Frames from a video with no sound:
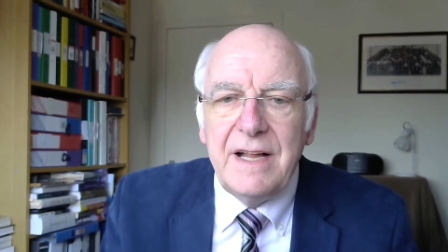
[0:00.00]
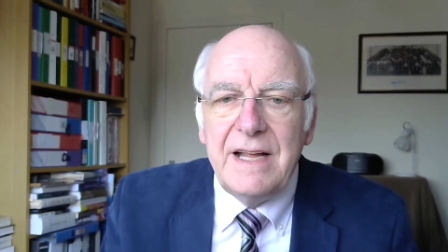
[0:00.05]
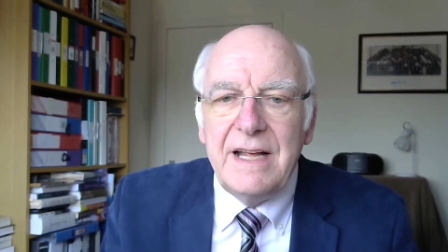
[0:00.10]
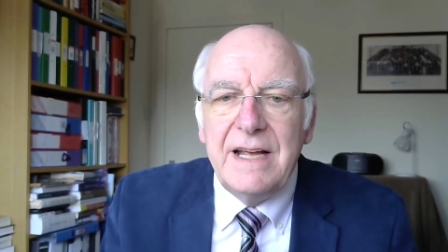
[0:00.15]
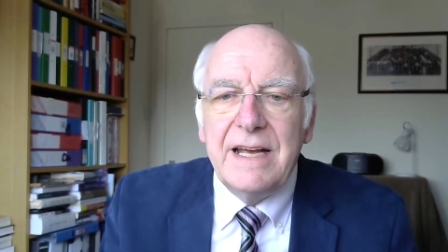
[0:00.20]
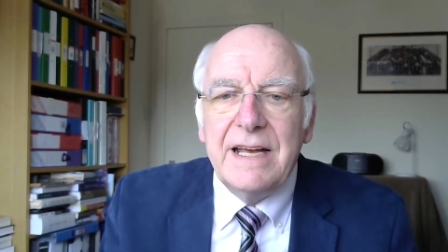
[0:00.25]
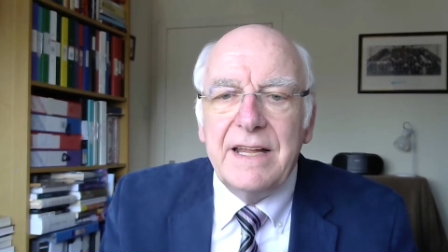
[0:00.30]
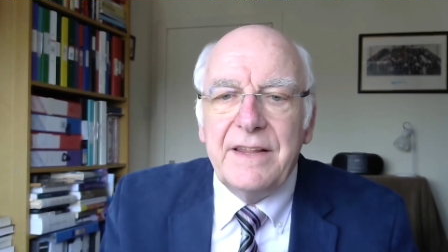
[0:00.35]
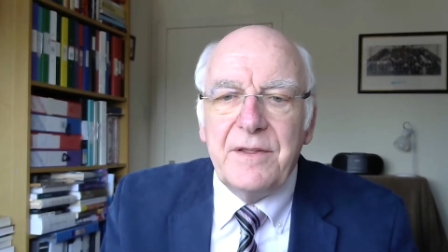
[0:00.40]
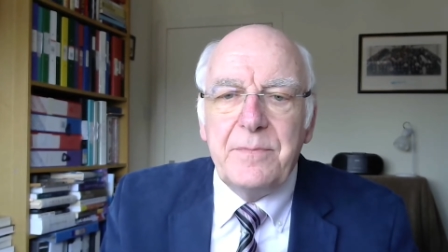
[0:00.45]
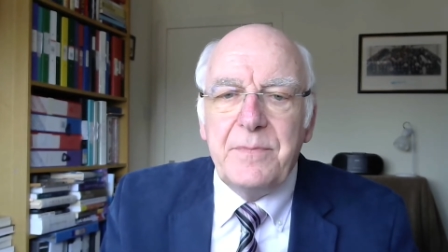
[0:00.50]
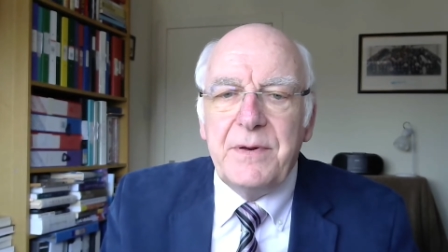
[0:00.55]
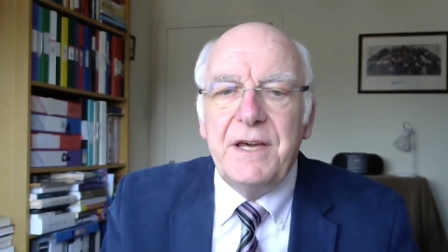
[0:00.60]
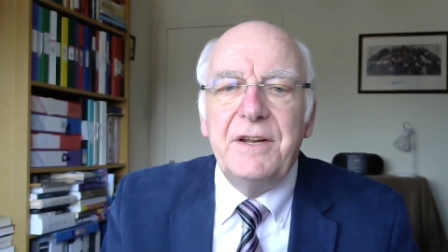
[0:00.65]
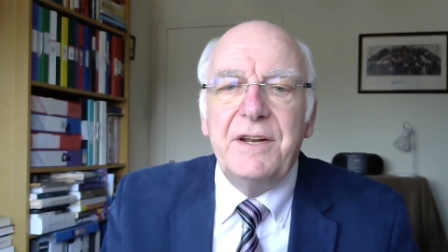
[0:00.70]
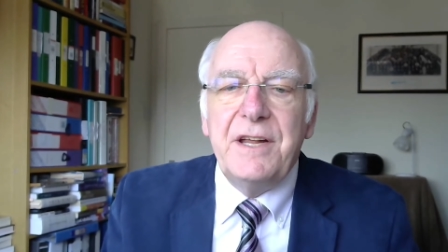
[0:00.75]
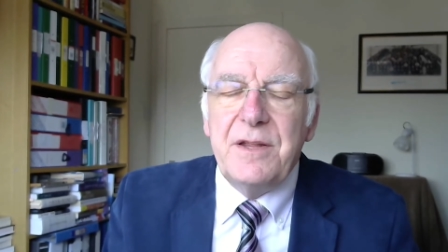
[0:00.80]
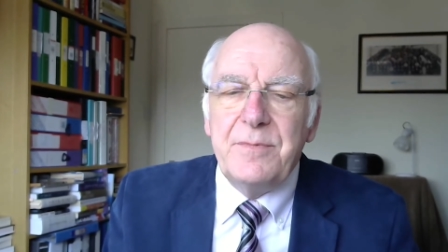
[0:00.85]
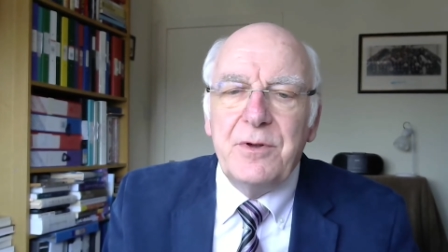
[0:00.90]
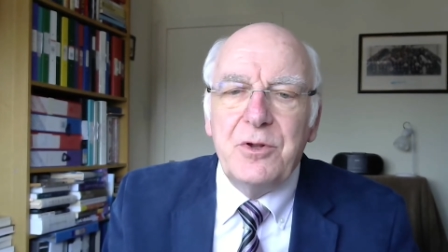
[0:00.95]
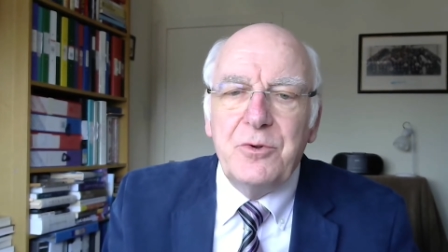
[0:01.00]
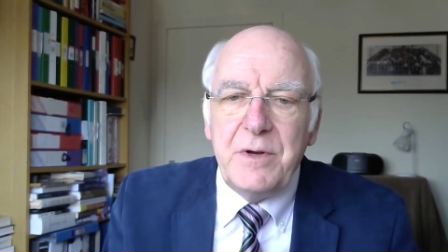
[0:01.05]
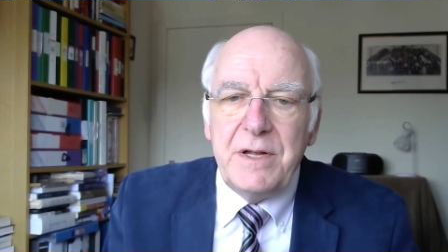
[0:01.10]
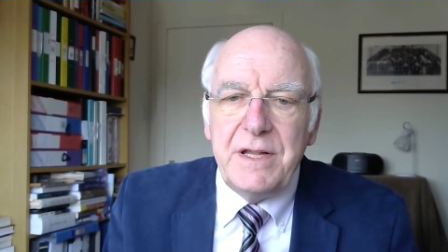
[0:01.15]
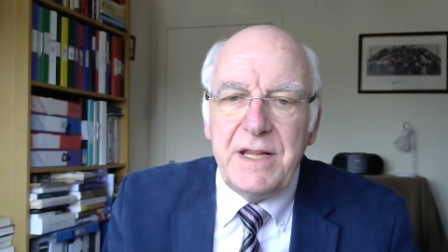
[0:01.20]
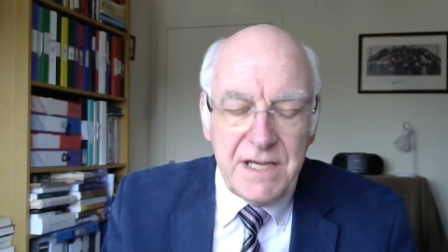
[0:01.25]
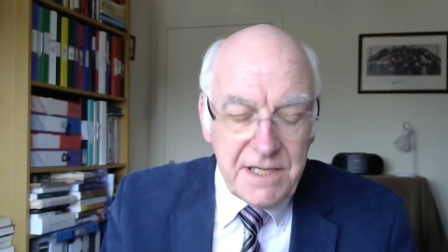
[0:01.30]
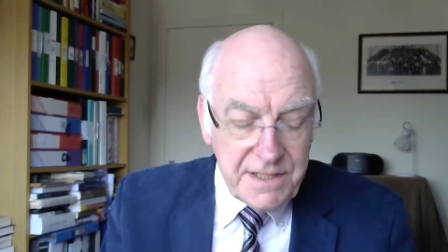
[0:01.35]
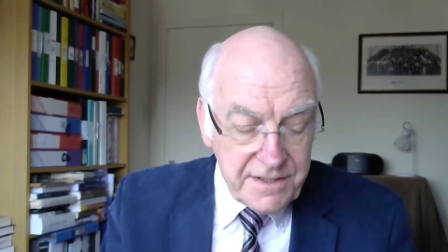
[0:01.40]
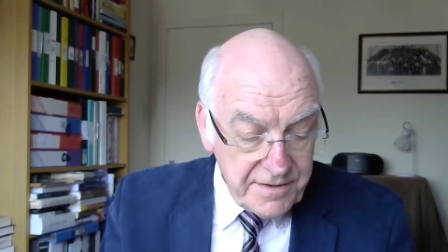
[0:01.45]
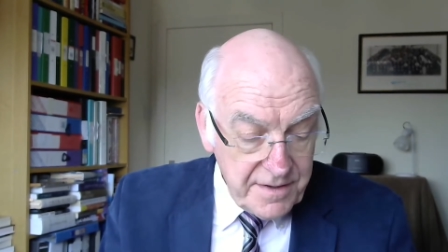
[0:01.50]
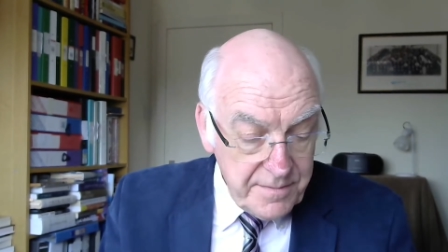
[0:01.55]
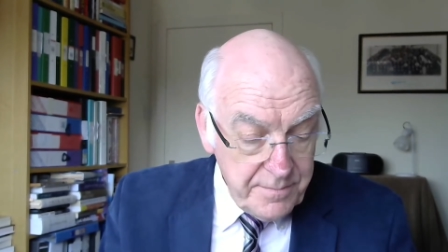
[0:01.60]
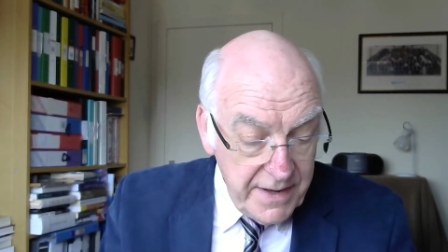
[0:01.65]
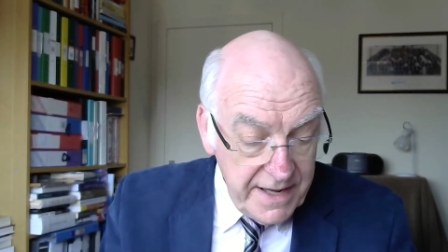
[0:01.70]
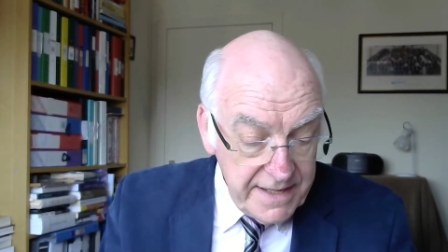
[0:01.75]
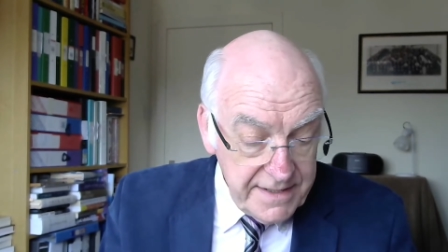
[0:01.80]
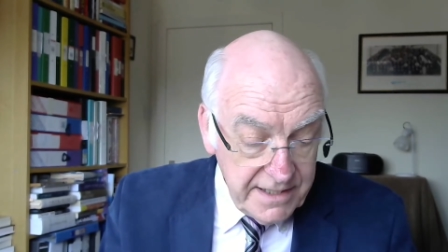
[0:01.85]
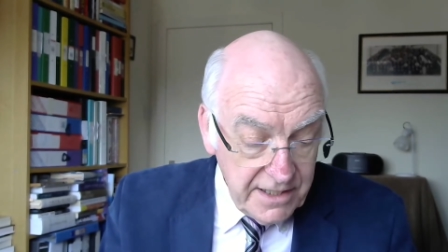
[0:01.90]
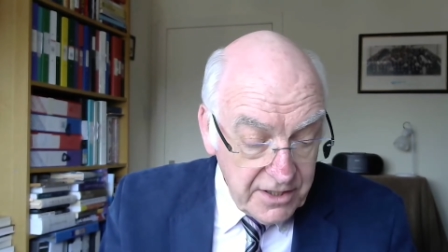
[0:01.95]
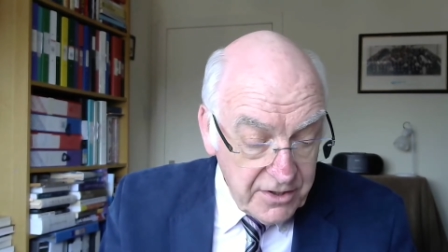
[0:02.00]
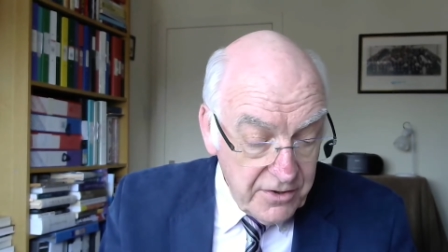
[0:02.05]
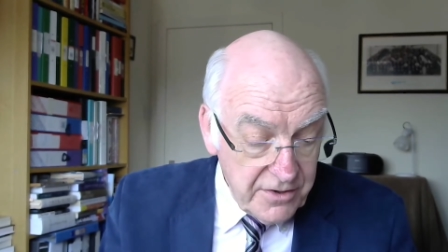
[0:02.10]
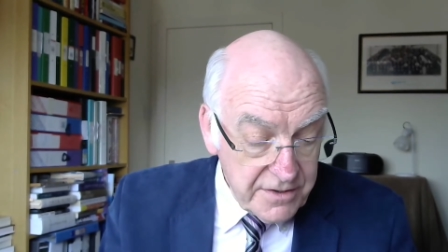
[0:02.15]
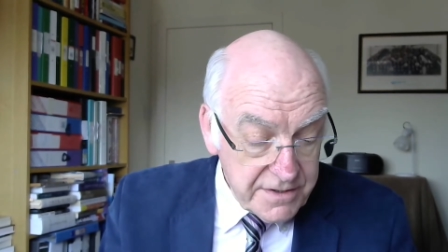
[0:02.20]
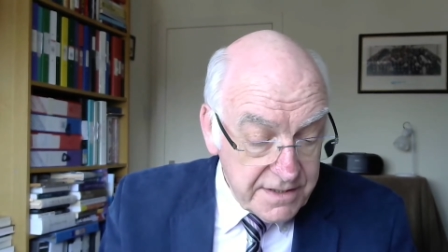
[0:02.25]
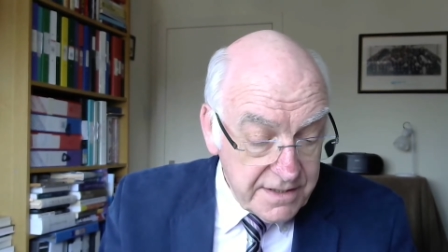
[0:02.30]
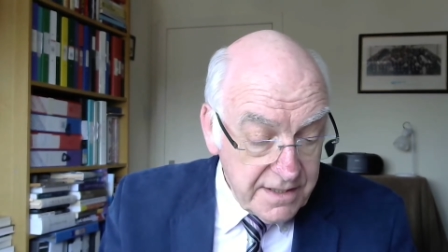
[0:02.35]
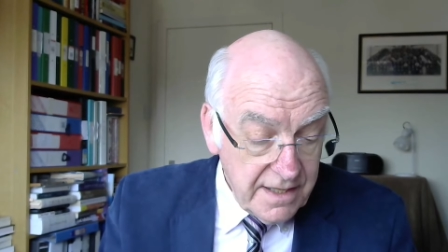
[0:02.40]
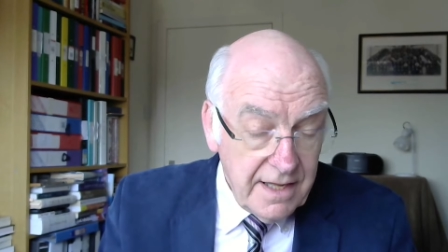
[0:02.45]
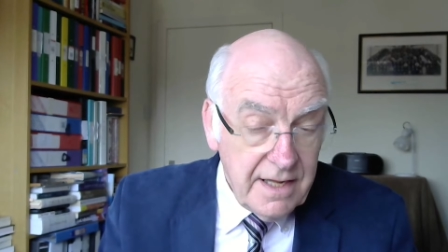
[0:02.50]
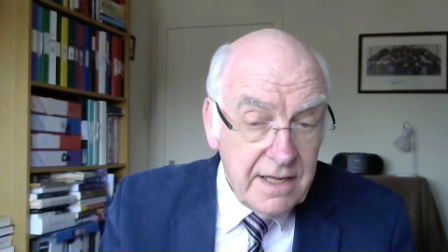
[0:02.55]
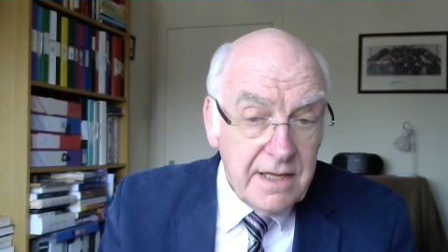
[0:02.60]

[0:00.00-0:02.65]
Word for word: the period between Easter and Pentecost.